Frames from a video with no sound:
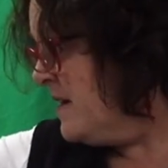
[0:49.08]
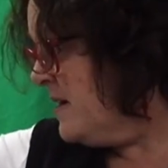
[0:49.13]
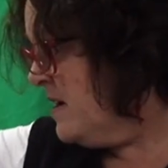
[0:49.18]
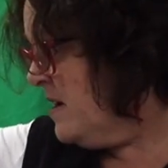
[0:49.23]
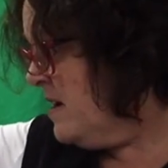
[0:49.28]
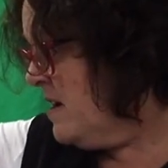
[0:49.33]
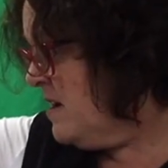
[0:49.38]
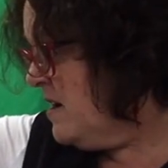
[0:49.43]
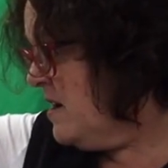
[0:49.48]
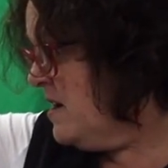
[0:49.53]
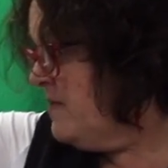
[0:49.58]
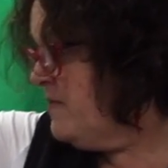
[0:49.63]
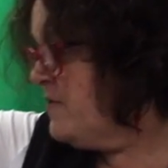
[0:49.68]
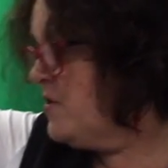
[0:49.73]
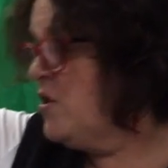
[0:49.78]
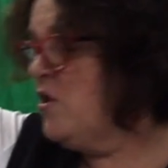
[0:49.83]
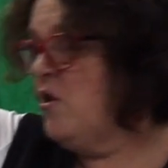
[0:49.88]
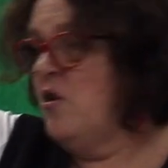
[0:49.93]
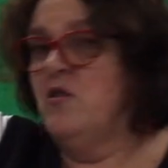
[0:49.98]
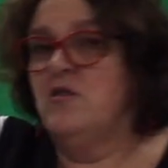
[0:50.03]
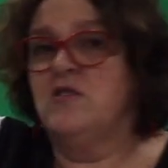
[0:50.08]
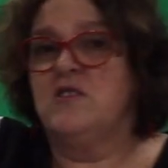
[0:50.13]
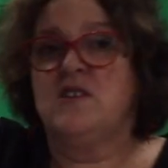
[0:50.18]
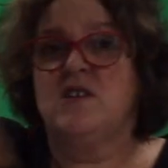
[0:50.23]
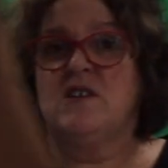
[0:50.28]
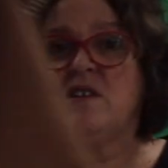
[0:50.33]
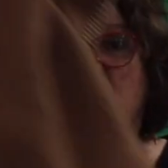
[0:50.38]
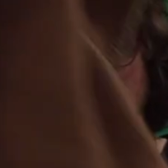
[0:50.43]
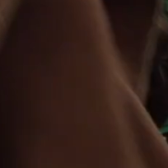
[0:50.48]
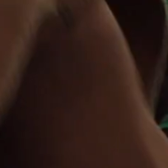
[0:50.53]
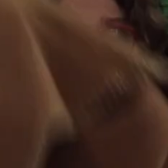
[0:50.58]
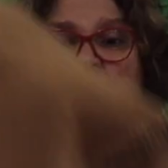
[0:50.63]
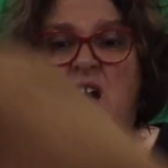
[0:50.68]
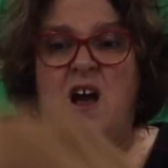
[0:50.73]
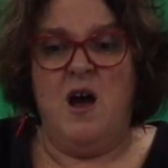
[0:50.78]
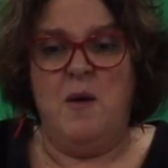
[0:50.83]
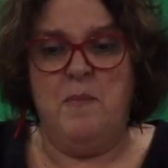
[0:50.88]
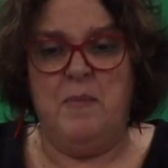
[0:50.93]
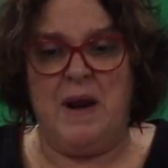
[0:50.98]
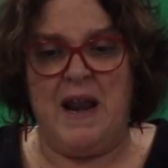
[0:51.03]
I've got
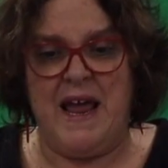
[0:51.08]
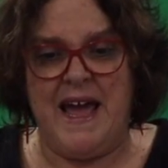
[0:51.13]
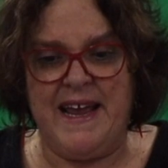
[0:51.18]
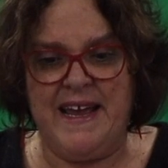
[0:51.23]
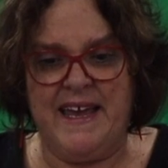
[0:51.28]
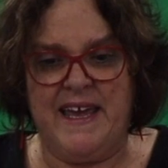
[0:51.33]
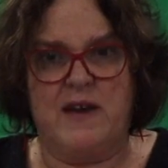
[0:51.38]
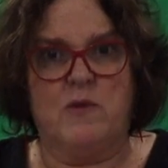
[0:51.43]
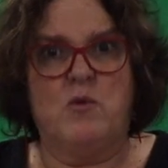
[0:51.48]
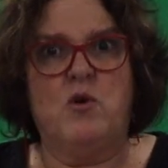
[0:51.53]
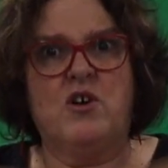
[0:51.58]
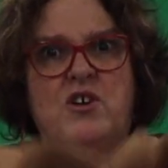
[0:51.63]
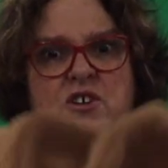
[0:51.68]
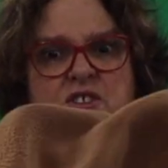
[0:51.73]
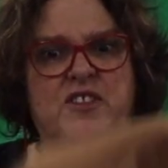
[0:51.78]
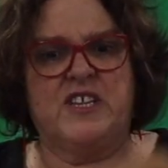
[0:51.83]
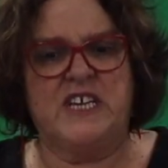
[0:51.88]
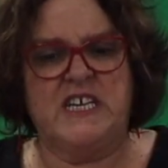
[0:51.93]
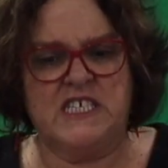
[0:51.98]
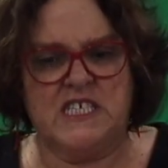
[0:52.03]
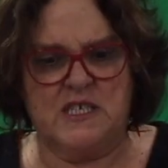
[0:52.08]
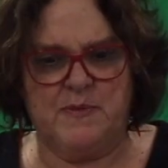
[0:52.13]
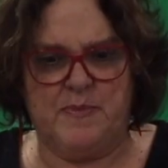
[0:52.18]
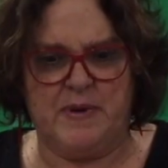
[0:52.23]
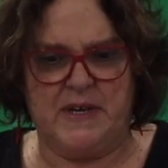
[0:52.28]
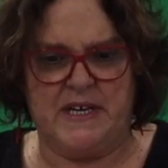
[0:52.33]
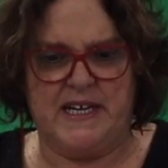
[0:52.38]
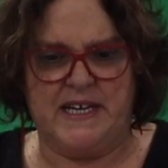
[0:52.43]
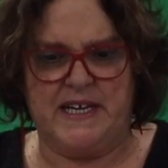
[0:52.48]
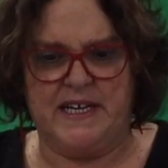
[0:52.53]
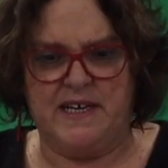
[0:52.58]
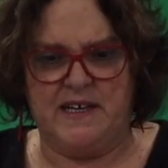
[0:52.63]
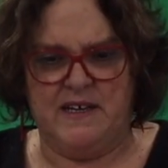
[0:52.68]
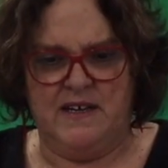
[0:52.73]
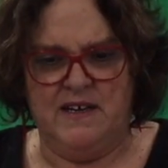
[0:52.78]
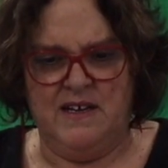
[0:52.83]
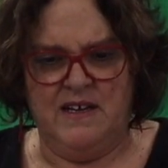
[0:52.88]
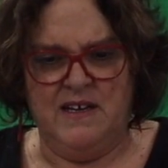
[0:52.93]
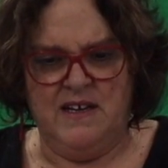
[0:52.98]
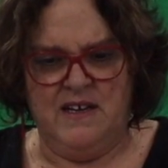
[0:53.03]
a blanket. What could this be?
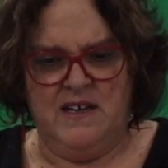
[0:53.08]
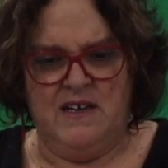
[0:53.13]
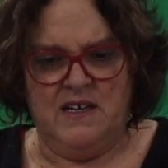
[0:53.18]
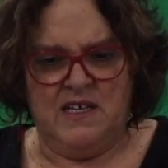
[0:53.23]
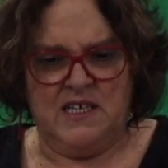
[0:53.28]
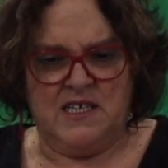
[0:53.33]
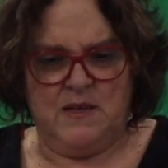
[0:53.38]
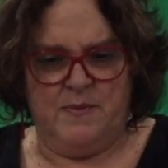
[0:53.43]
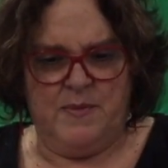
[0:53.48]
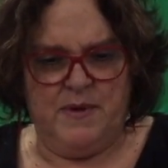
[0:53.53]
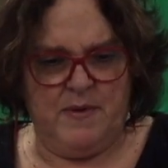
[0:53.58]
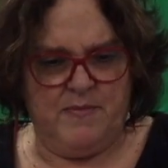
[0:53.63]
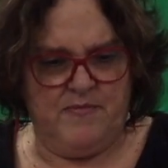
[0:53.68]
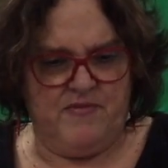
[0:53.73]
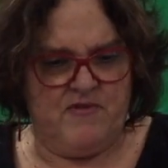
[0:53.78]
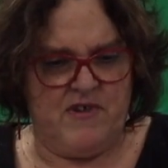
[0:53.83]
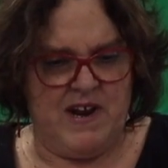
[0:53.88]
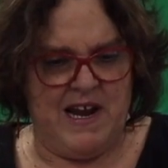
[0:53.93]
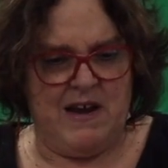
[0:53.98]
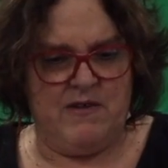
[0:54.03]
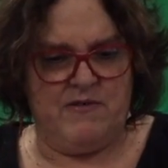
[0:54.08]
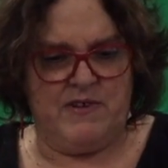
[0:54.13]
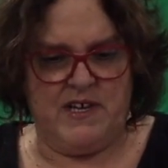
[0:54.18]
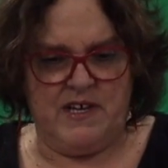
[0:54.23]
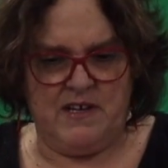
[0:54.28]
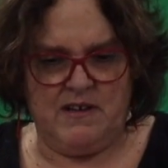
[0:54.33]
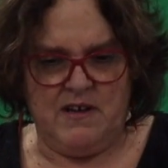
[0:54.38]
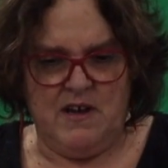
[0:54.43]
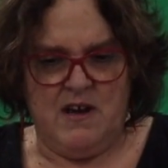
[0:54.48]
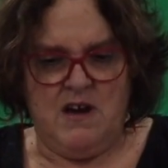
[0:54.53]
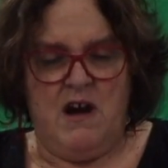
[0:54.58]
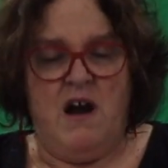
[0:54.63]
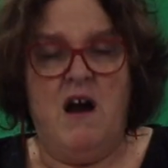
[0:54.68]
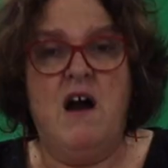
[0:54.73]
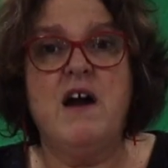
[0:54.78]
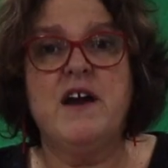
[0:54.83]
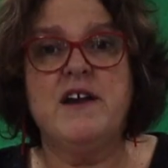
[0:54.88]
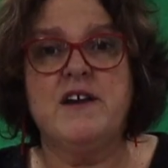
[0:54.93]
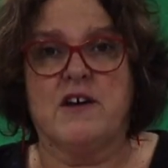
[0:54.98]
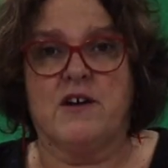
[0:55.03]
It's a bit browny, and
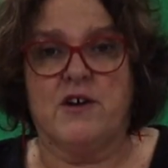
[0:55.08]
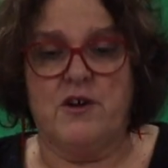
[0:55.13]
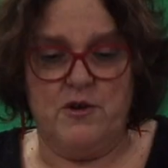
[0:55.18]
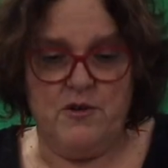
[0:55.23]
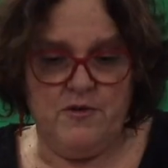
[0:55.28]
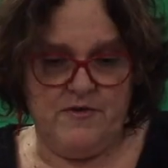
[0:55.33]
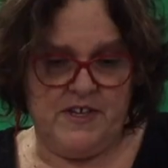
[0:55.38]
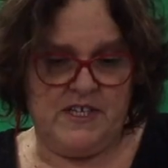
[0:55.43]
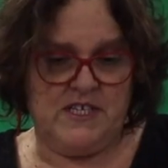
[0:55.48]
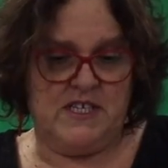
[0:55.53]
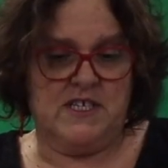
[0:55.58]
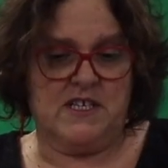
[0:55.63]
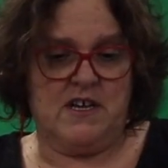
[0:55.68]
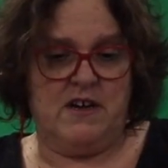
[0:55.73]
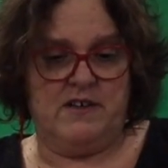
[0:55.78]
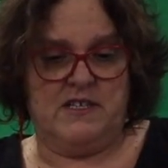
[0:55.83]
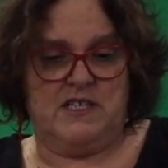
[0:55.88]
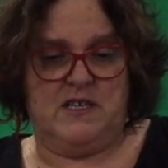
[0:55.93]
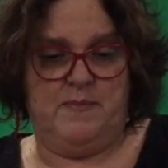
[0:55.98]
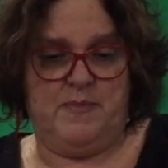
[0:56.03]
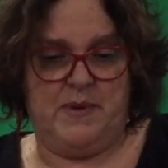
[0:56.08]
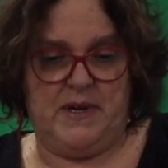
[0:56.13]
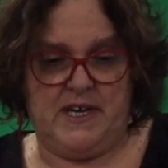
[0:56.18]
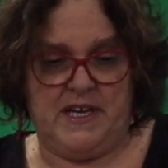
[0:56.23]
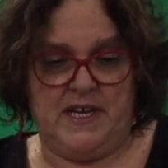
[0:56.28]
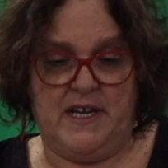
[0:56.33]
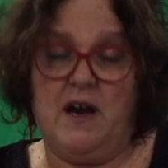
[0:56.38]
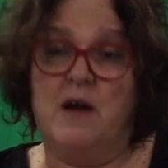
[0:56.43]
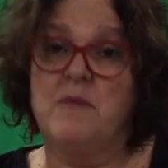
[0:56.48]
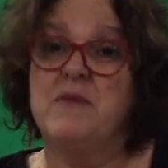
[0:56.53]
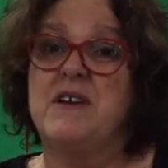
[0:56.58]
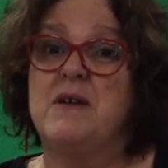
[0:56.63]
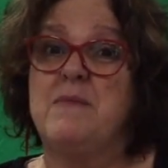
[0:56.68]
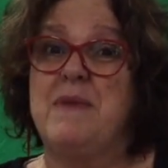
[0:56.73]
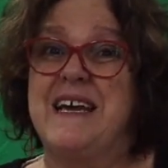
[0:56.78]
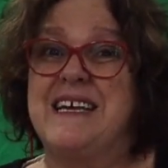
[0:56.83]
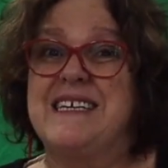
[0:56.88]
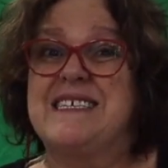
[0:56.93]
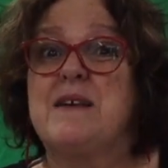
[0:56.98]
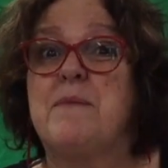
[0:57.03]
I know this is going to be, I'm going to
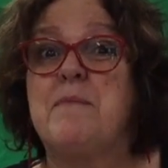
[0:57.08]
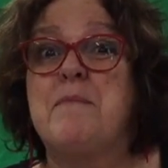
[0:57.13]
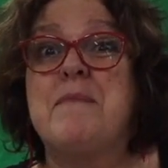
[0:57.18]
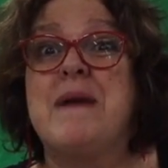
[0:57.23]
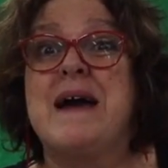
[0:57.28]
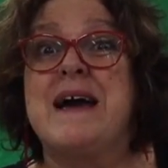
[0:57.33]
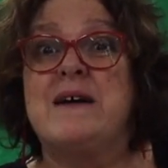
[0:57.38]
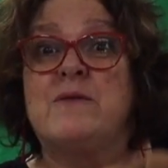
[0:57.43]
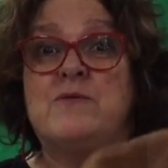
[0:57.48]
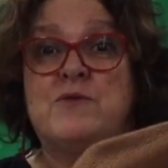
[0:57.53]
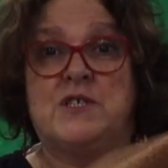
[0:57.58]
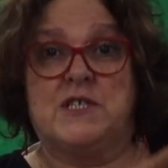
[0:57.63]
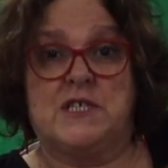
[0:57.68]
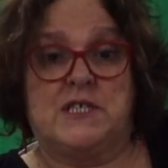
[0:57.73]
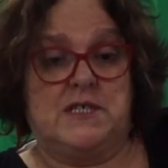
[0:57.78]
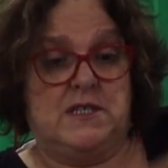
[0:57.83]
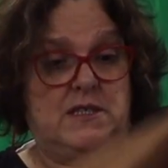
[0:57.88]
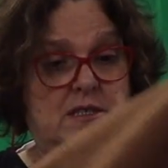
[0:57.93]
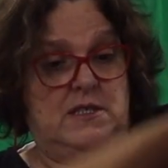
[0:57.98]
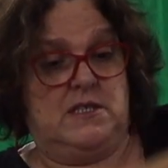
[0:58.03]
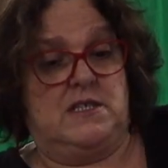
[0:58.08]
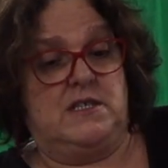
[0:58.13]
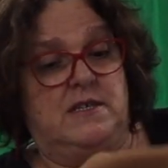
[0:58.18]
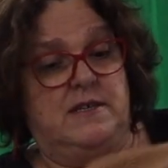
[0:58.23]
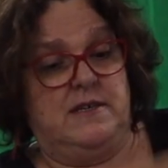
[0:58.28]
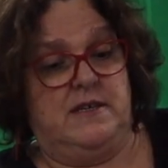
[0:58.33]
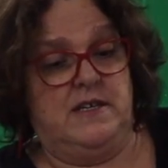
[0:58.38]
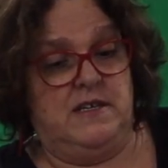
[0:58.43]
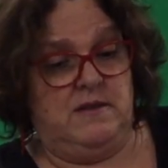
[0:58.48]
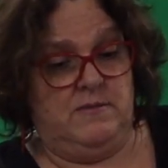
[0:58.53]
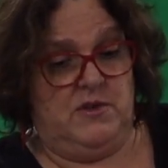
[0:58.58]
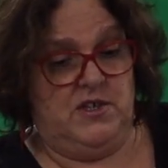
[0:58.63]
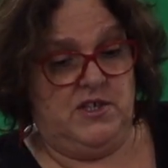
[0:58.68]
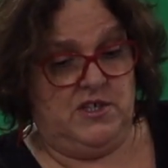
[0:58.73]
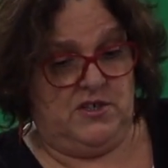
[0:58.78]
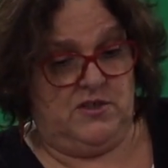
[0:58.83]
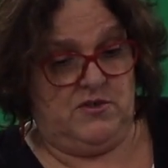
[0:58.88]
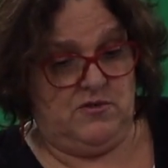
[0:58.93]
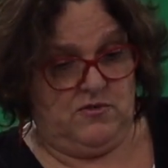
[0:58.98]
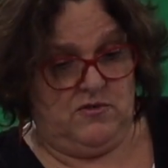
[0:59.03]
make some mountains in my
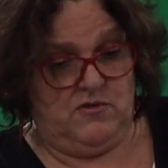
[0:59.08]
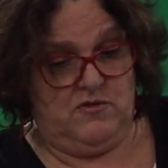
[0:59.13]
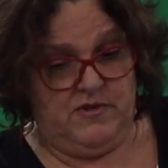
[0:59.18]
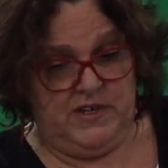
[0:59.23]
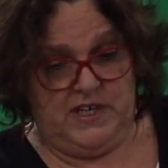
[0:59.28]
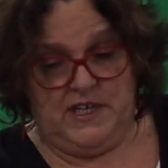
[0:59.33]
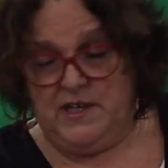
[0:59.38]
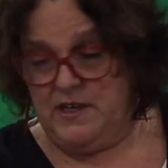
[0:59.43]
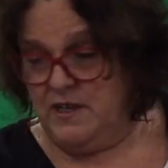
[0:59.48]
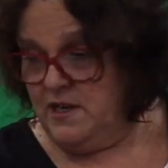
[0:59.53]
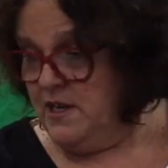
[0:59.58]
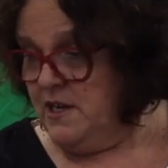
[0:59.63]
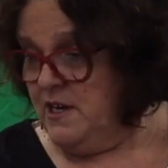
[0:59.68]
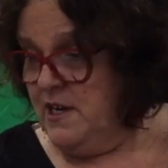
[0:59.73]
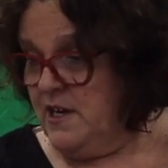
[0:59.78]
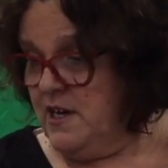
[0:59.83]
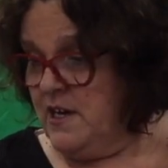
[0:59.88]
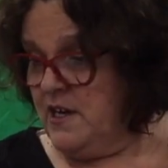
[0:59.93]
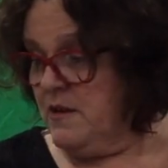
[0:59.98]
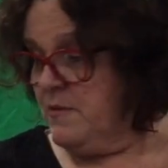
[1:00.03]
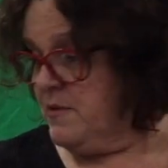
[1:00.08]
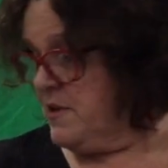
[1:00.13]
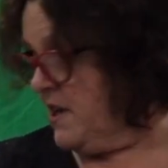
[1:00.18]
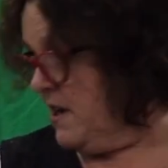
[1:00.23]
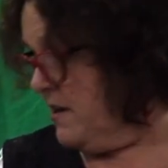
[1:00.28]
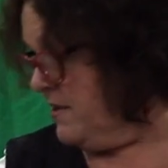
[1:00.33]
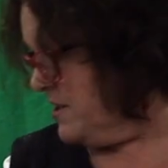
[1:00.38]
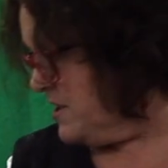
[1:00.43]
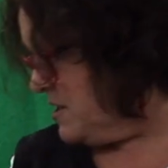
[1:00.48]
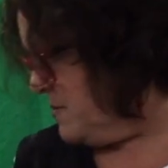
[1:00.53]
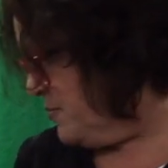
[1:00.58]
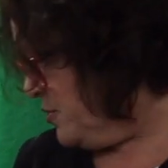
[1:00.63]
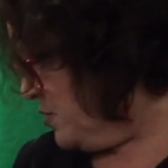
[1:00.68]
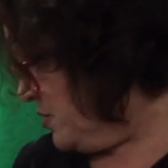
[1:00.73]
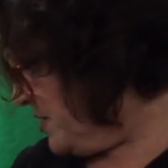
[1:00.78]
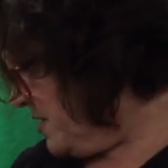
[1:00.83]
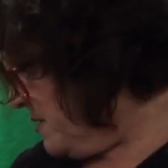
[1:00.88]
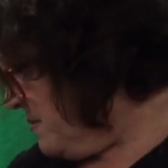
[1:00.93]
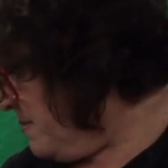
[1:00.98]
story, and I'm going to put the